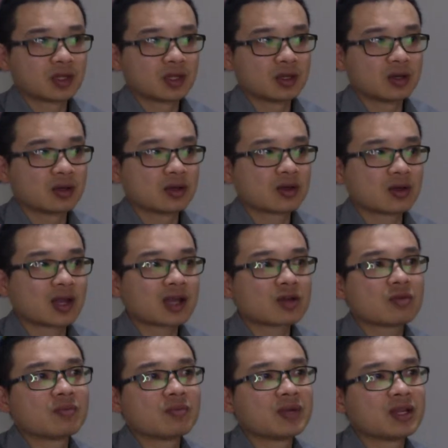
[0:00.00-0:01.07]
You know, you can't
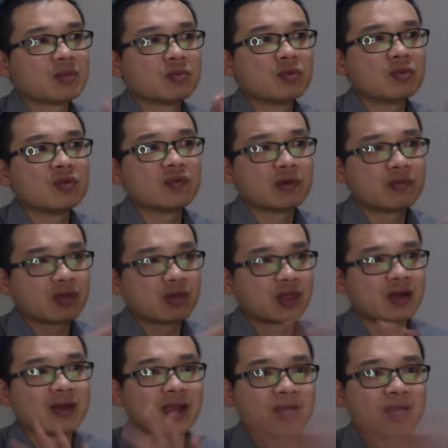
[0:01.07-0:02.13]
complete a movement
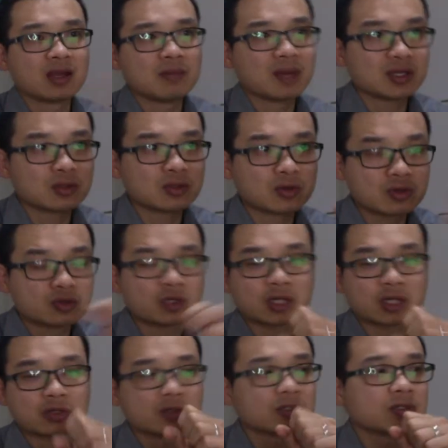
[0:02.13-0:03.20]
without any muscle
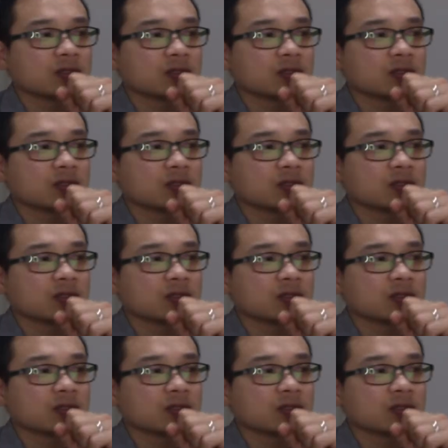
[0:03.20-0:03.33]
contractions.